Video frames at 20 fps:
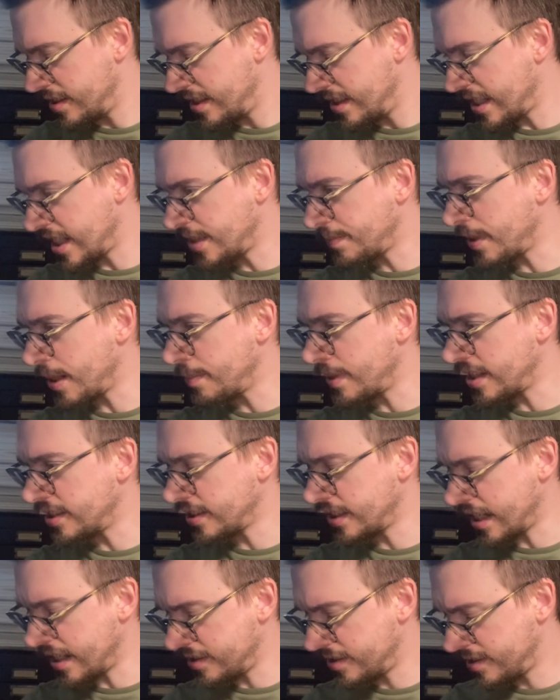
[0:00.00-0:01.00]
That's my best
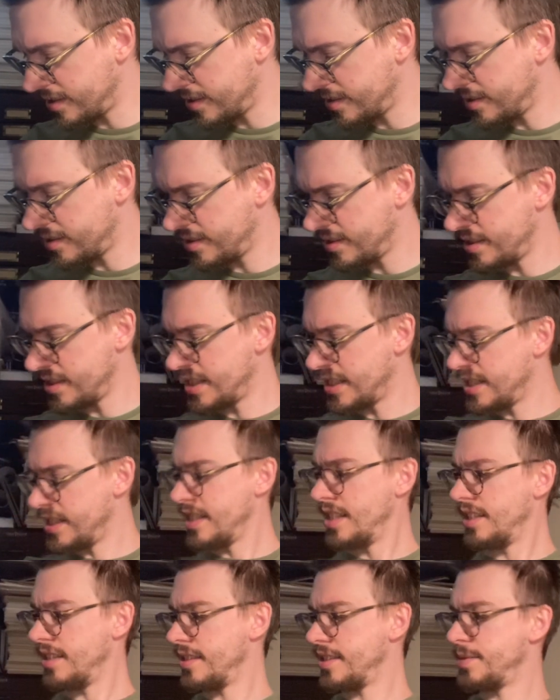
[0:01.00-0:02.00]
guess.
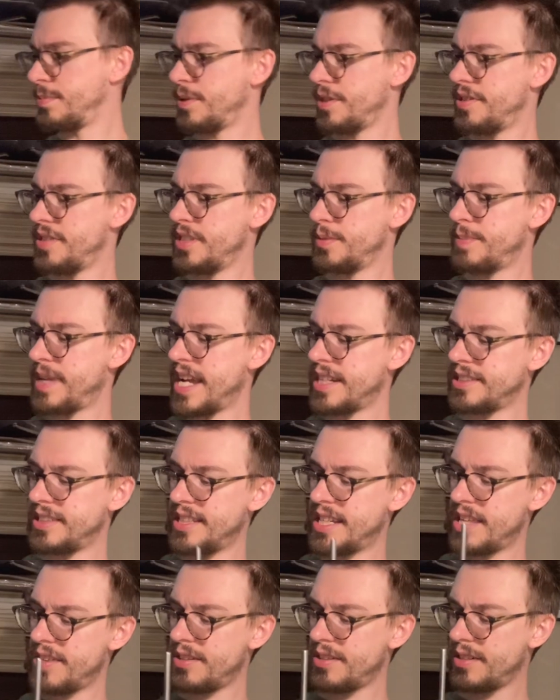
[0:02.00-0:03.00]
Let's put these back
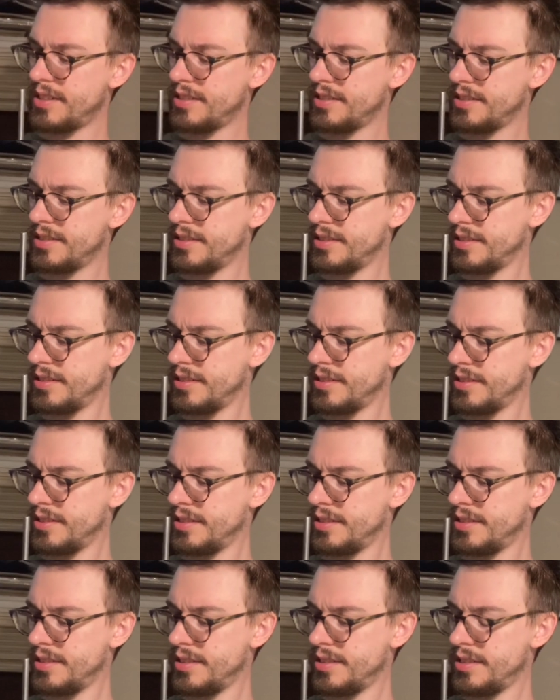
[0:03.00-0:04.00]
together.
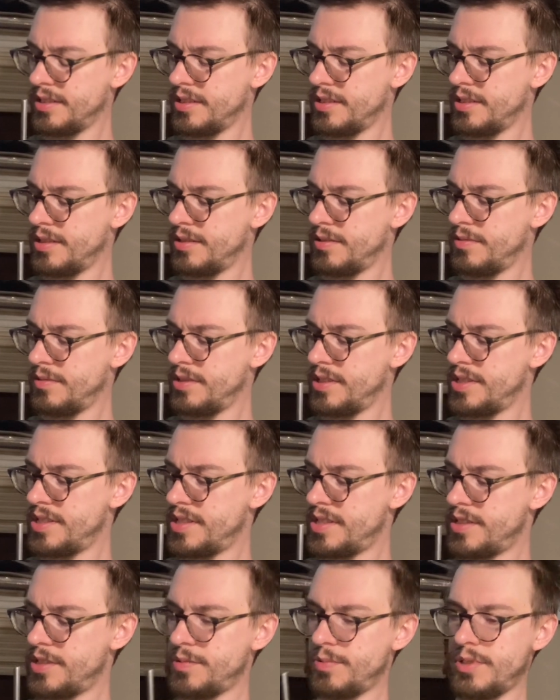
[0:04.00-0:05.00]
What is
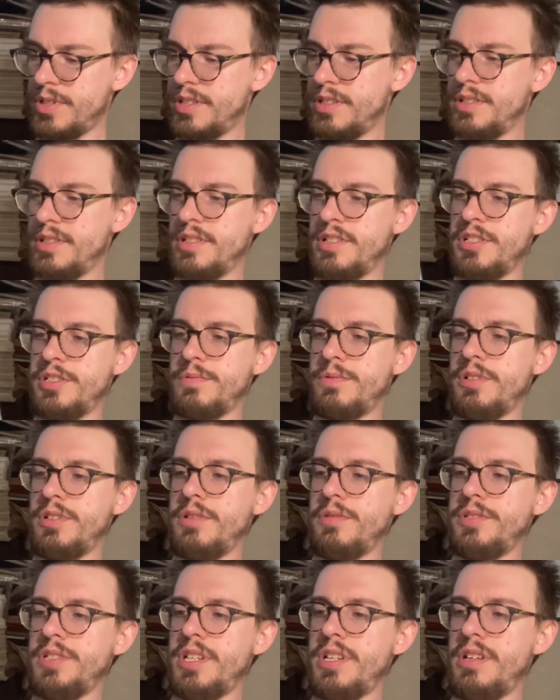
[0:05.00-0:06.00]
this one? This one
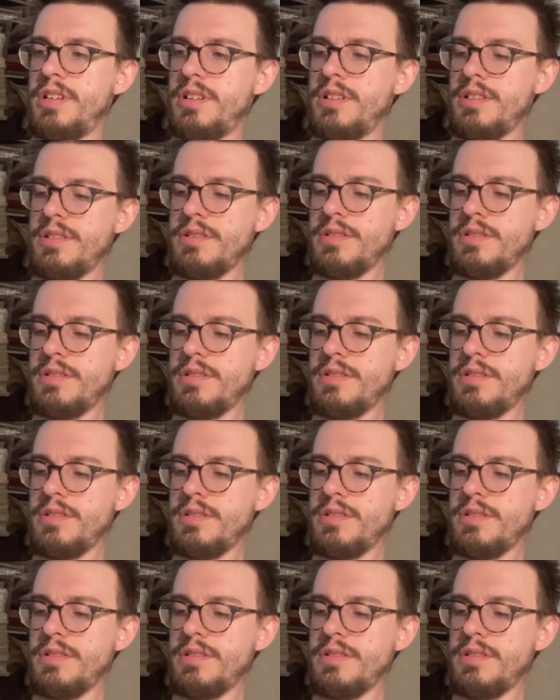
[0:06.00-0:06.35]
goes here.